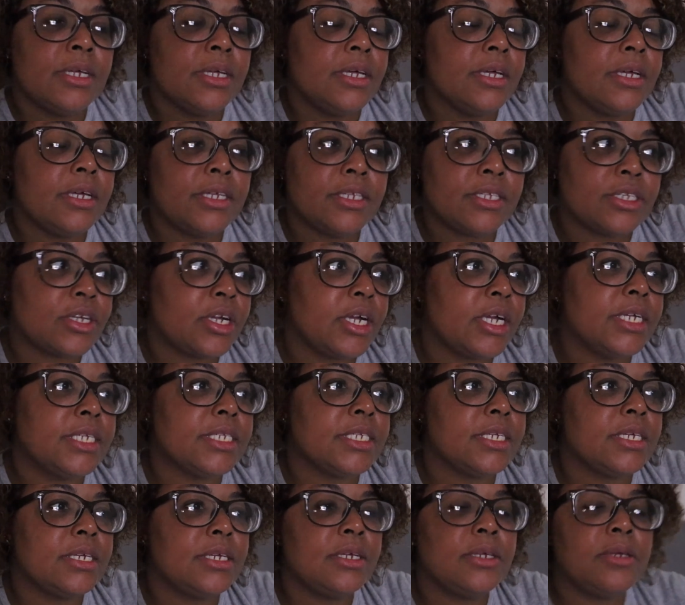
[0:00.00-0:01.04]
It's
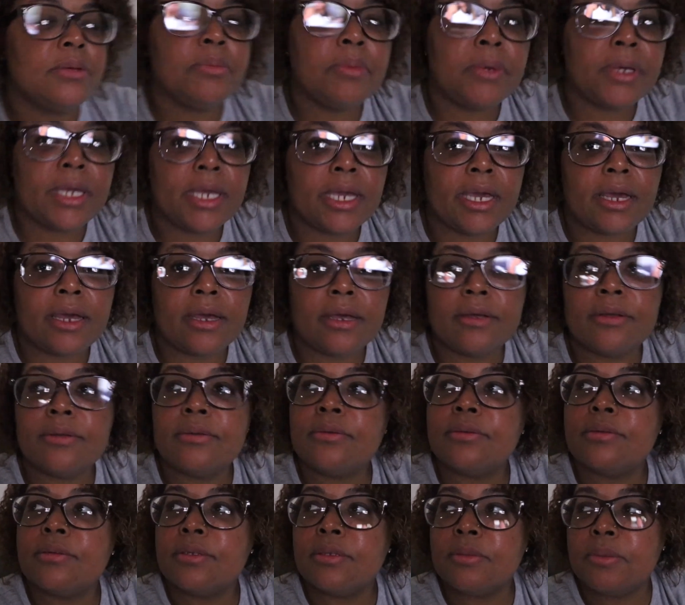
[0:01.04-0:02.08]
crazy, but yeah,
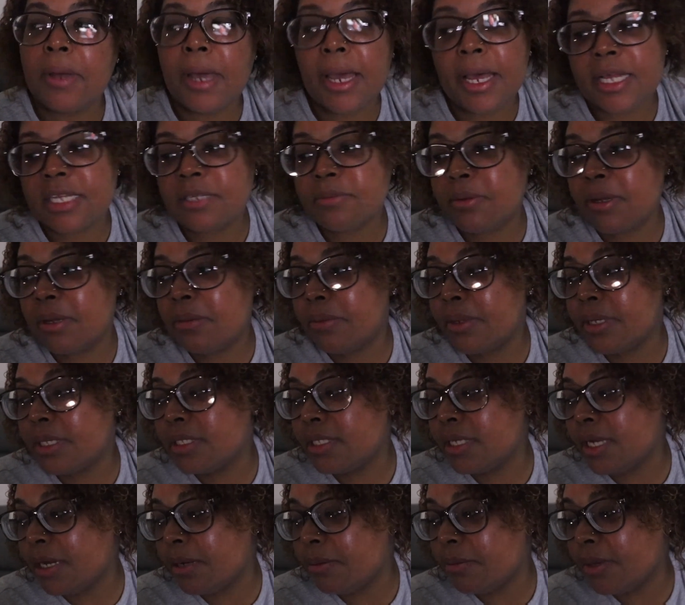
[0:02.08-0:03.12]
it's past my
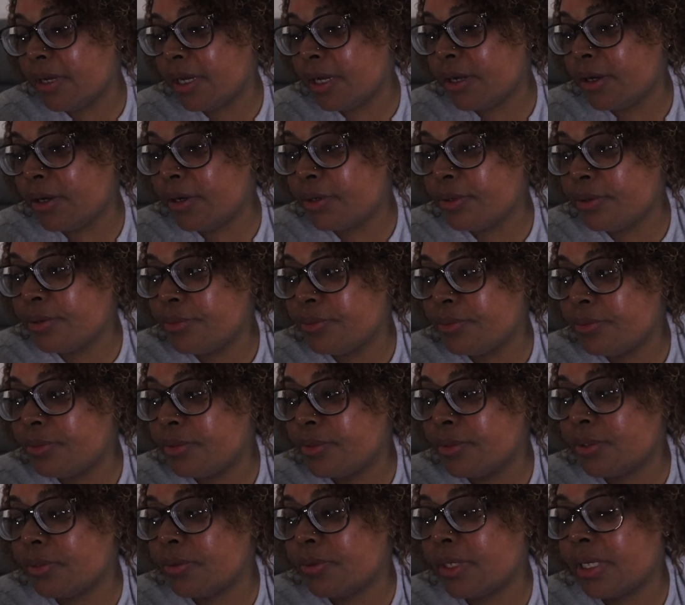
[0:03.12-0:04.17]
bedtime now.
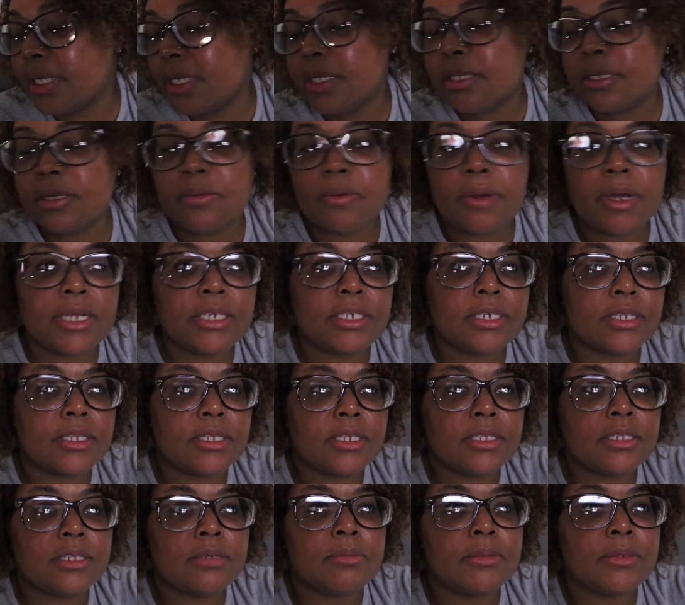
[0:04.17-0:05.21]
So when I get done watching
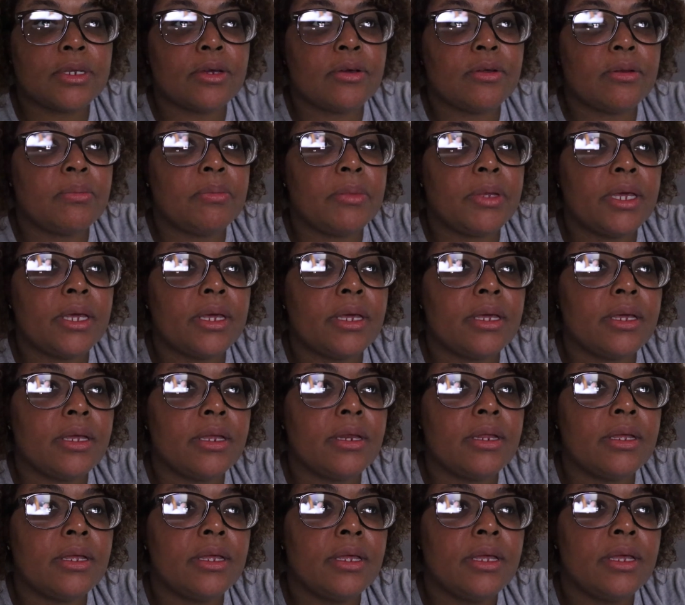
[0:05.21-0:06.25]
this, I'm gonna go to
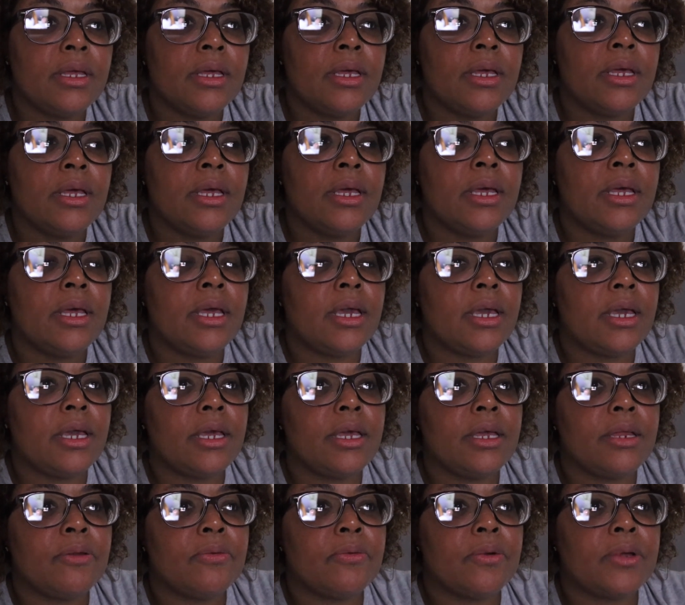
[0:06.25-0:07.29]
bed.
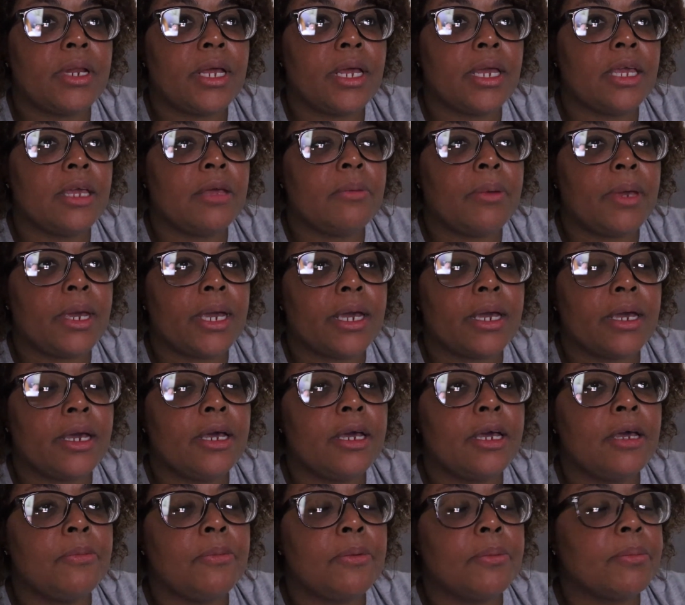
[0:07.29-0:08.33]
And when I get back
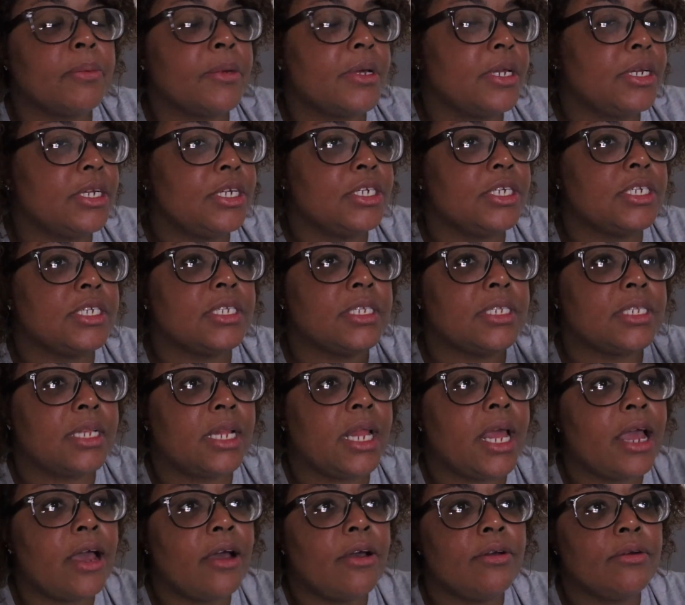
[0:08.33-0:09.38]
up, I'm gonna just
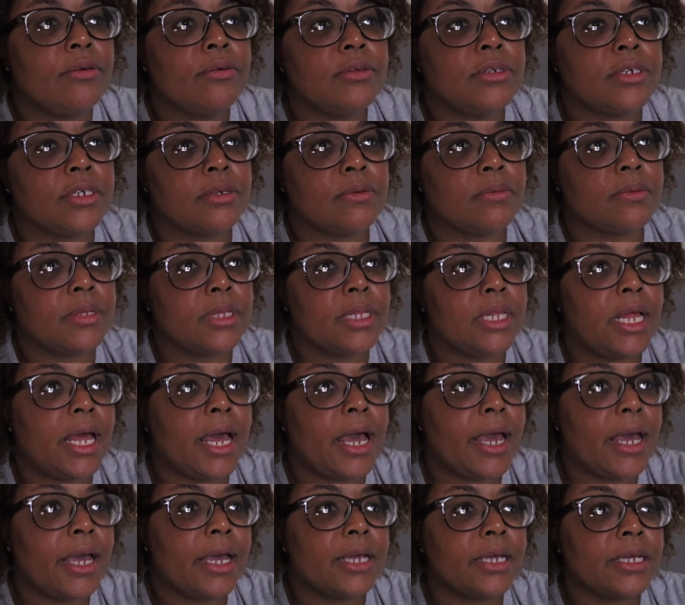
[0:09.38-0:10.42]
lounge and
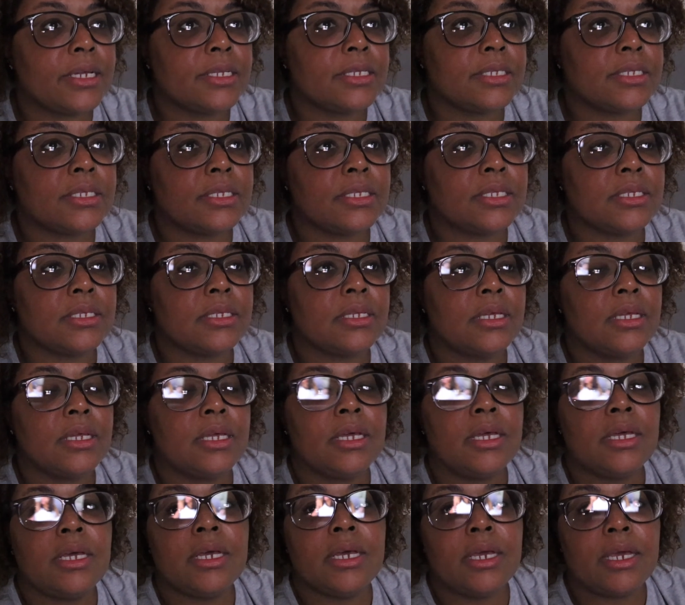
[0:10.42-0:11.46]
relax
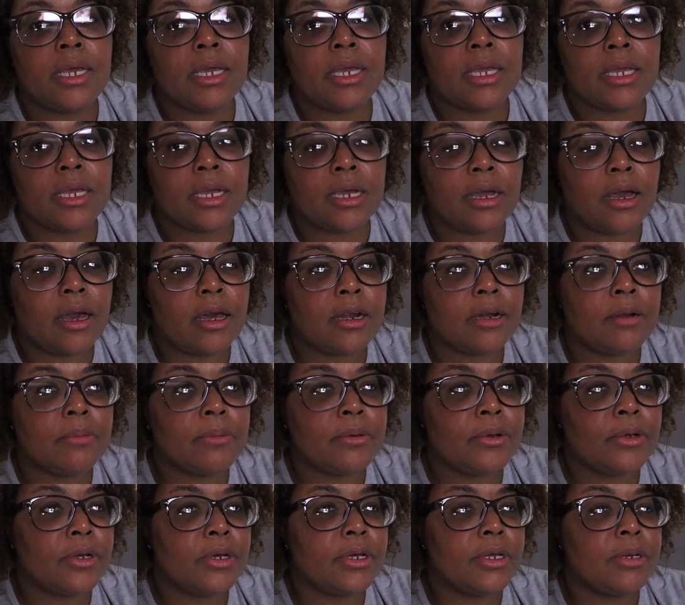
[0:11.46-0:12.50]
and get caught up
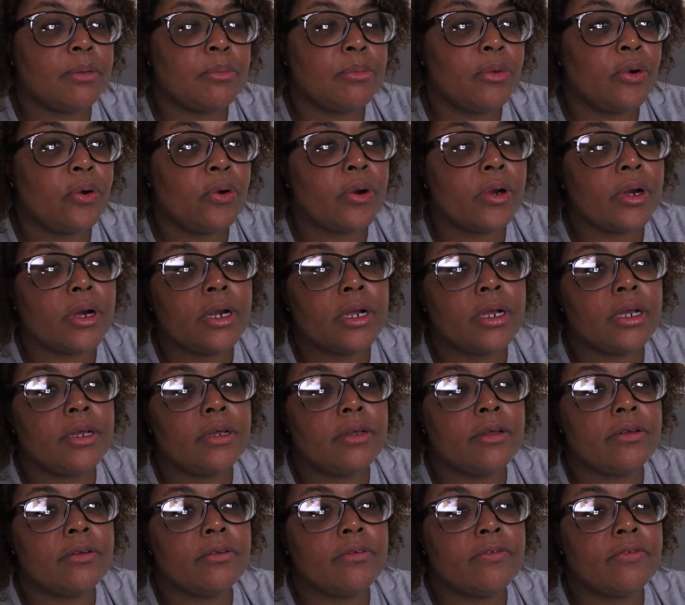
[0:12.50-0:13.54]
on more
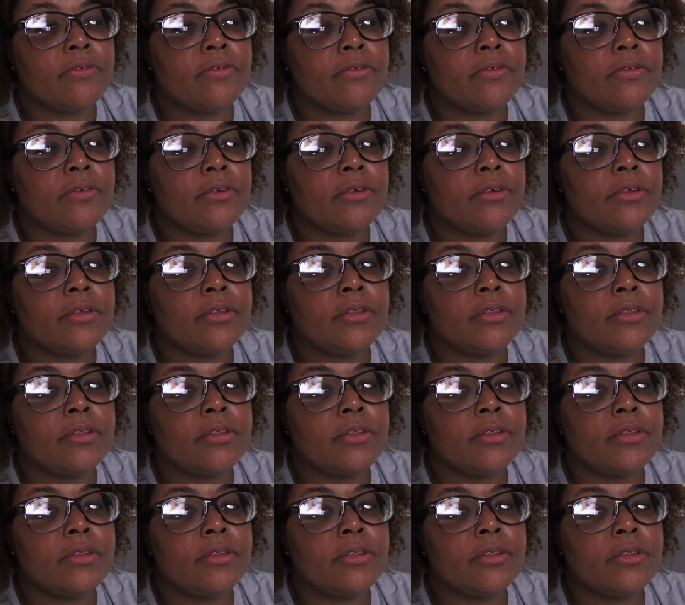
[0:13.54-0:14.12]
of